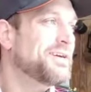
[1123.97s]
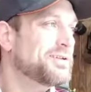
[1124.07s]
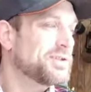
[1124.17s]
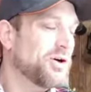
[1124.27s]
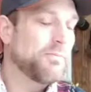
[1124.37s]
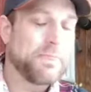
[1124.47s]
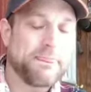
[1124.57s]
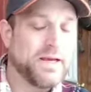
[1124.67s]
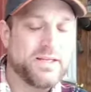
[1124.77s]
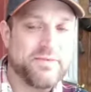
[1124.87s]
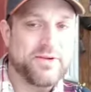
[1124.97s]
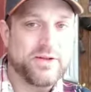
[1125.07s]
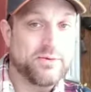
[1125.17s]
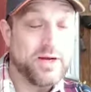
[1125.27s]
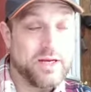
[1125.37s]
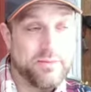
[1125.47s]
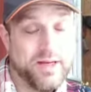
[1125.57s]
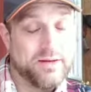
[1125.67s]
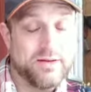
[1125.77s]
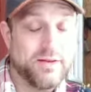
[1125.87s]
So I definitely
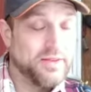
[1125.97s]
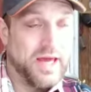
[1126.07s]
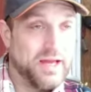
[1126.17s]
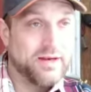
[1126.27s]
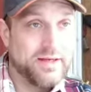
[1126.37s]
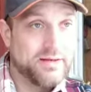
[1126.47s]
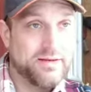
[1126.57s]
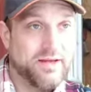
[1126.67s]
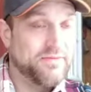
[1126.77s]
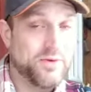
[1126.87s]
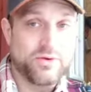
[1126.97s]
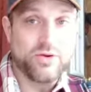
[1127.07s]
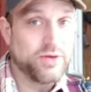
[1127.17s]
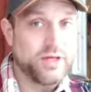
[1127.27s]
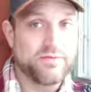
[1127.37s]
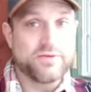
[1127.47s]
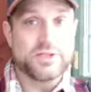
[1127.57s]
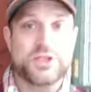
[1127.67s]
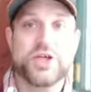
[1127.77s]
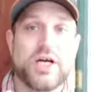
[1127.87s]
recommend that if you're looking for
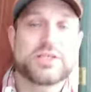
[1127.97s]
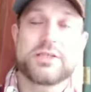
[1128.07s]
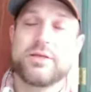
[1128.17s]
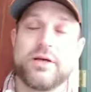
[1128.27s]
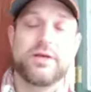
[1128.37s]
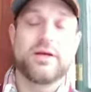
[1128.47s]
just